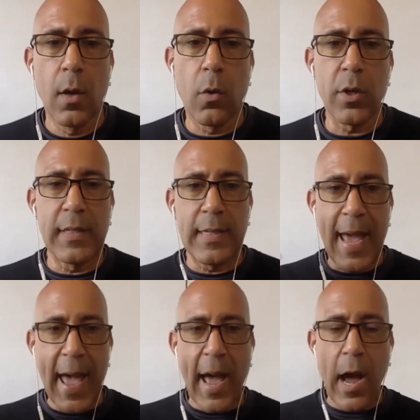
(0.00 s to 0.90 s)
Whereas
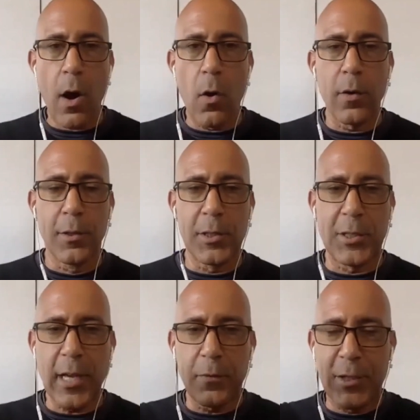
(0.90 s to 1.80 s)
now, good
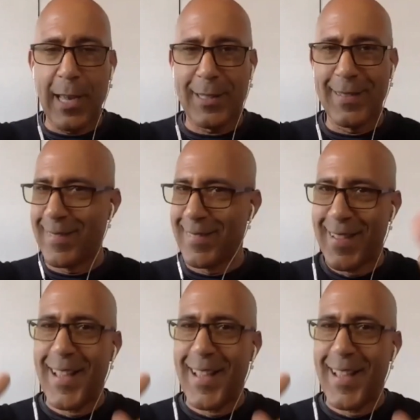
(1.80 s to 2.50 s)
stuff, Jansen,